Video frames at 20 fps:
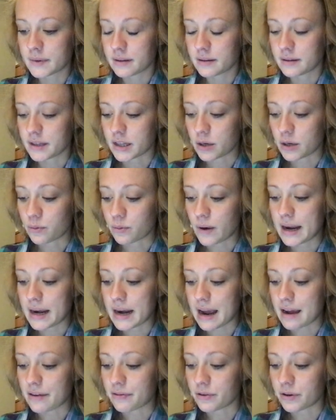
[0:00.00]
They're right,
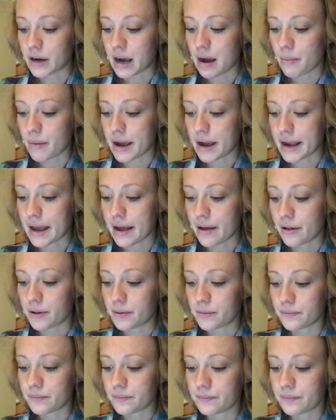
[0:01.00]
I forgot my L.
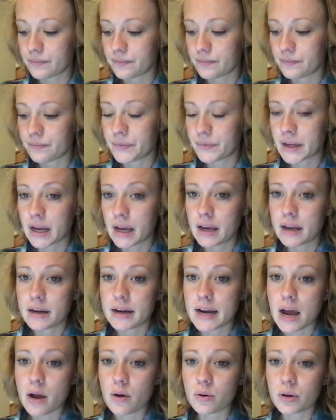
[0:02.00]

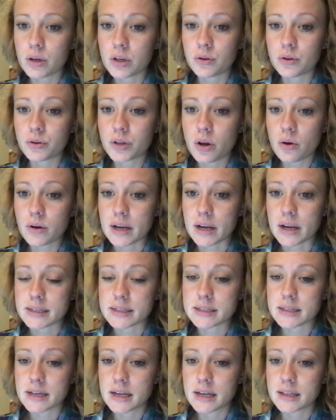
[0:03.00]
Now, you'll
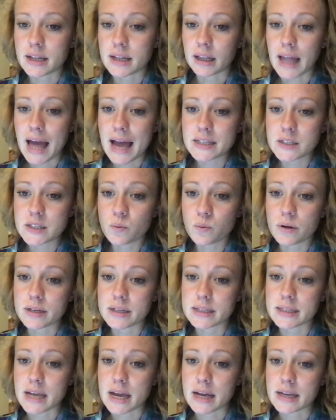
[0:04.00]
notice the last one
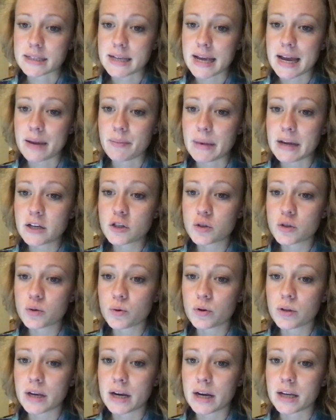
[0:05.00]
says, I made sure
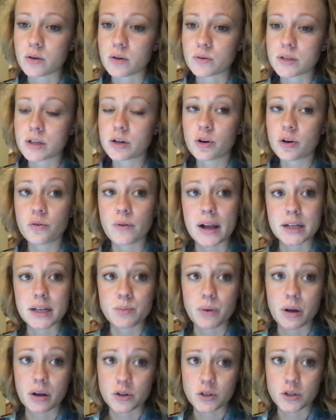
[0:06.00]
that I use the correct
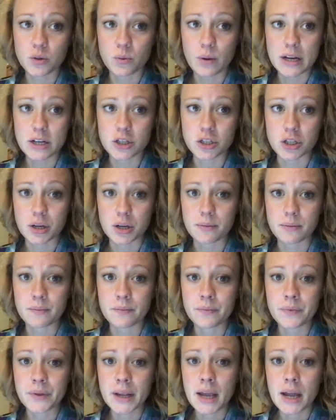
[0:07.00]
punctuation.
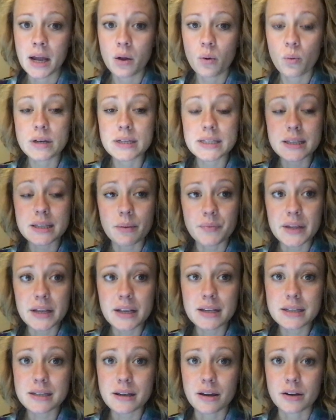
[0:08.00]
When something
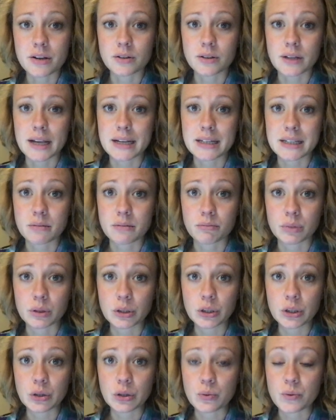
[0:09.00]
is underlined in
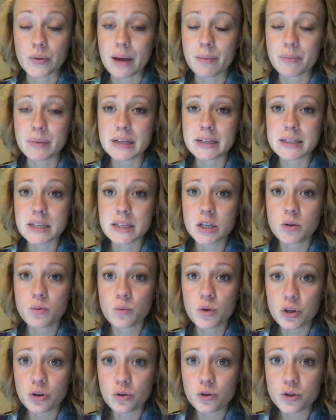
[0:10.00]
blue, that means that you
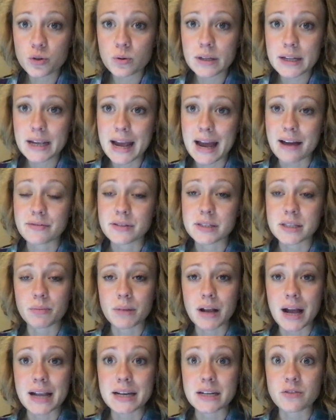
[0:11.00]
usually have some
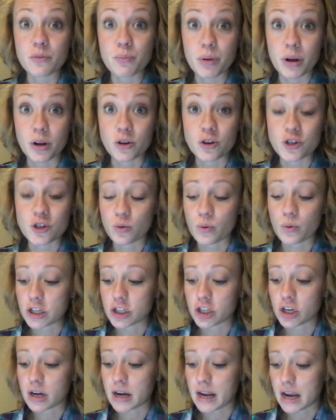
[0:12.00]
kind of
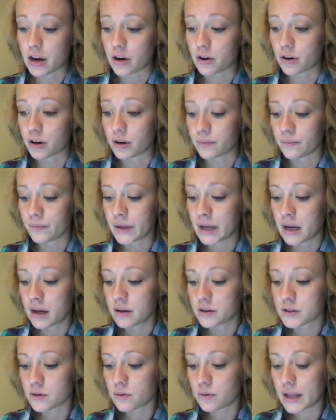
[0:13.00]
punctuation error.
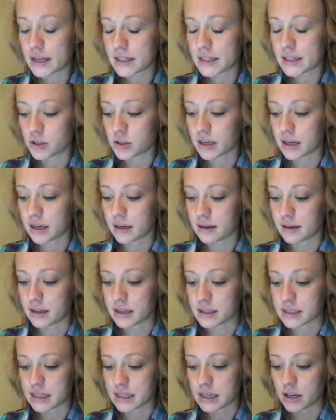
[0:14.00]
So let's look at
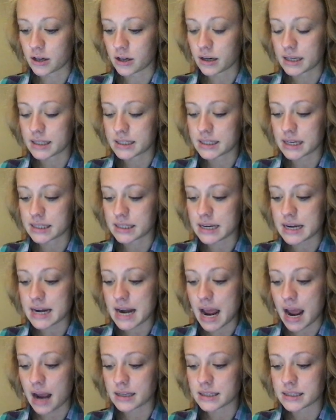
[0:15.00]
this here. It says
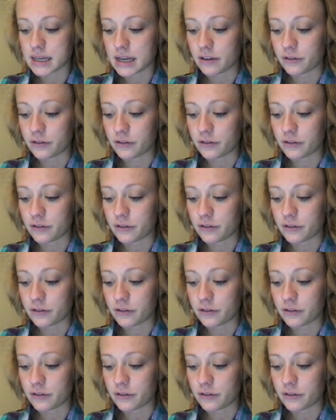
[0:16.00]
next,